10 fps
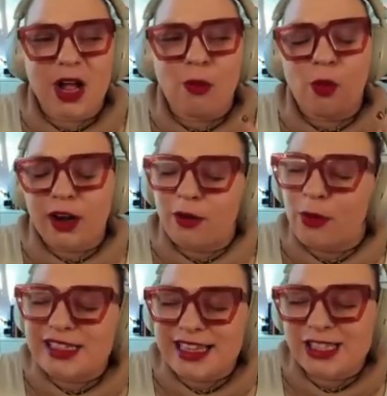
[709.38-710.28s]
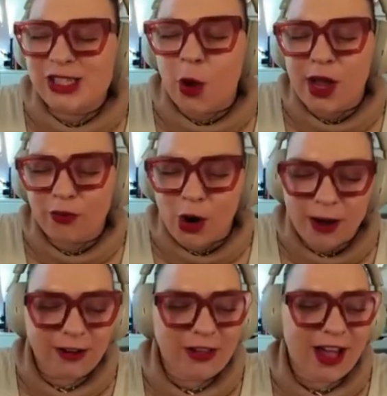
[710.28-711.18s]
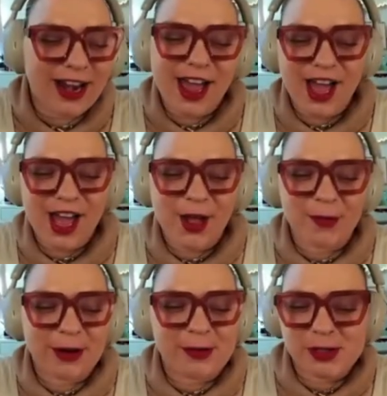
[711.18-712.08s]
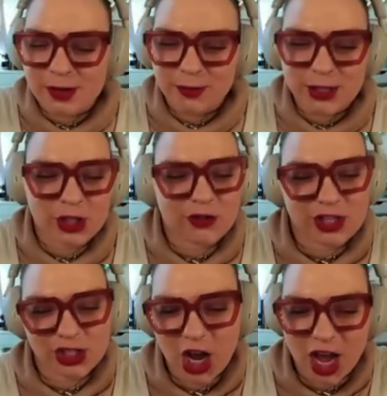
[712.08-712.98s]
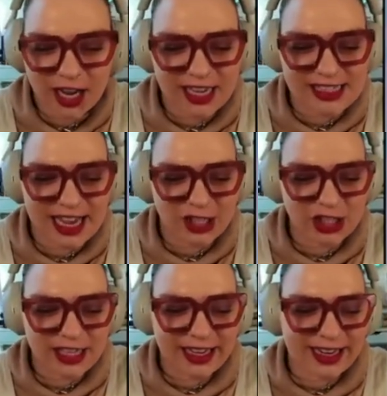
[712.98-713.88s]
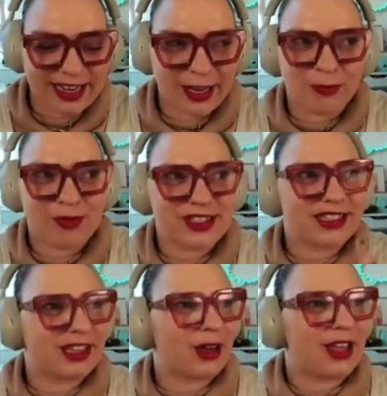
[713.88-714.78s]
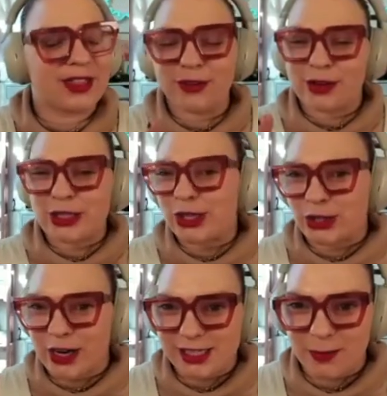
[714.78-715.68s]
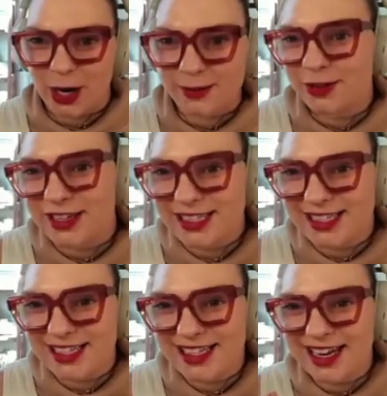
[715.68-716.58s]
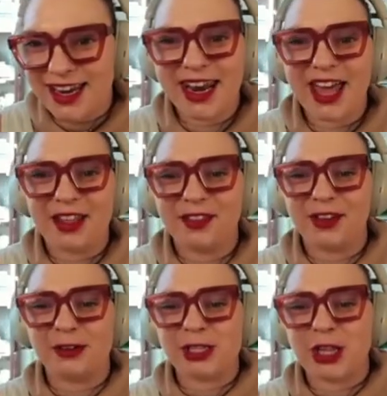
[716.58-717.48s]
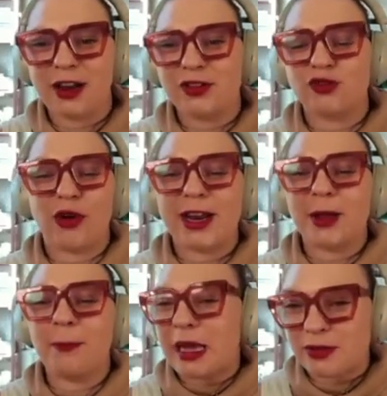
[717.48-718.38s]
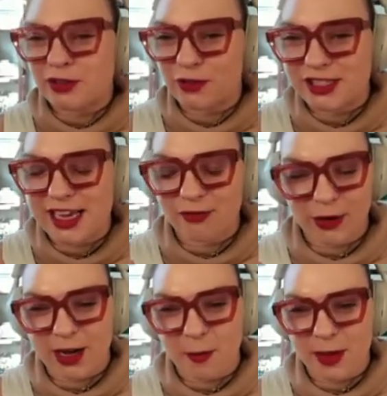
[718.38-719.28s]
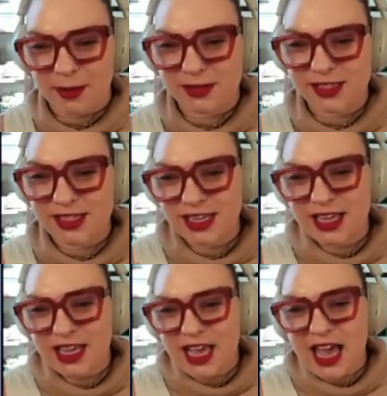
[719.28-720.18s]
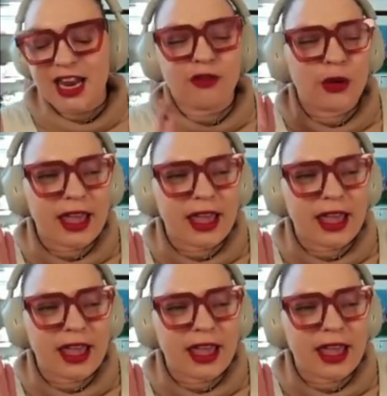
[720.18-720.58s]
where we see this going wrong a lot when I was doing research for this talk is actually, it was in the original Jurassic Park movies. There is a lot of just random beeps for the sake of random beeps. And if you